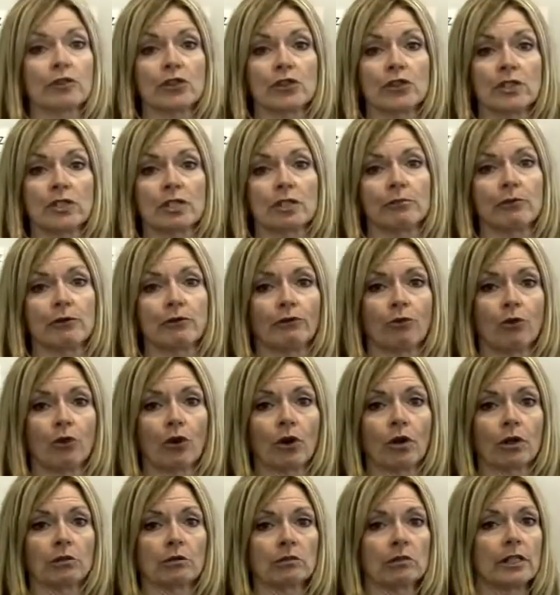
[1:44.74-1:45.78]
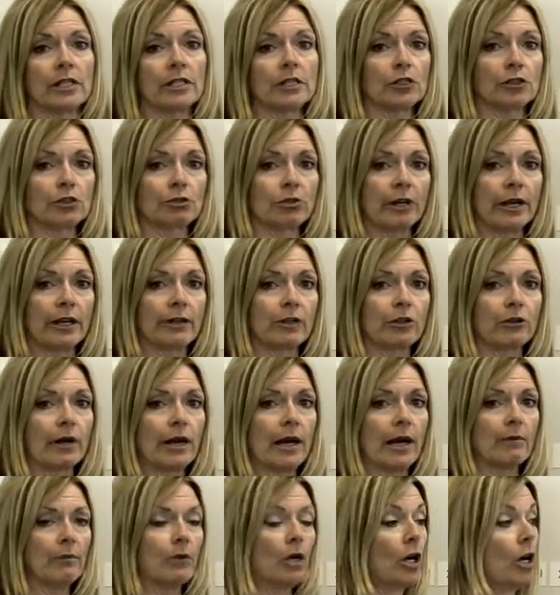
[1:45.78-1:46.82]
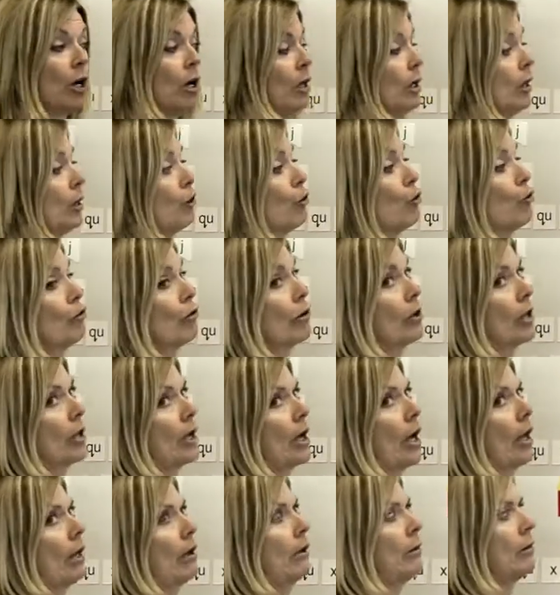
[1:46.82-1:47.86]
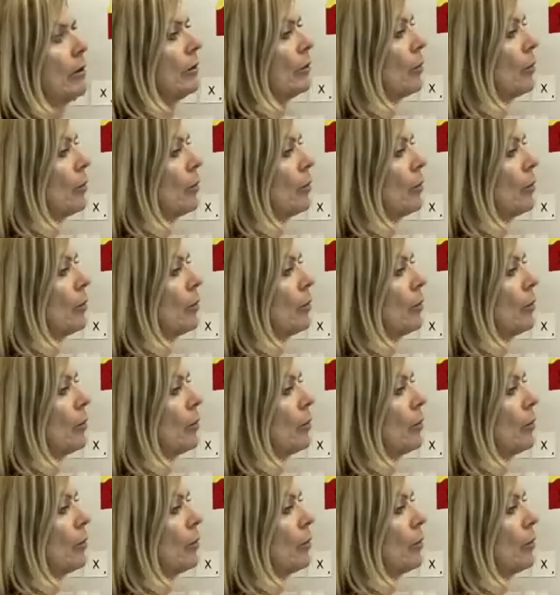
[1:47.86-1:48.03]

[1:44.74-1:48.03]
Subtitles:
seen it before. Let's try the grab. Go to the end of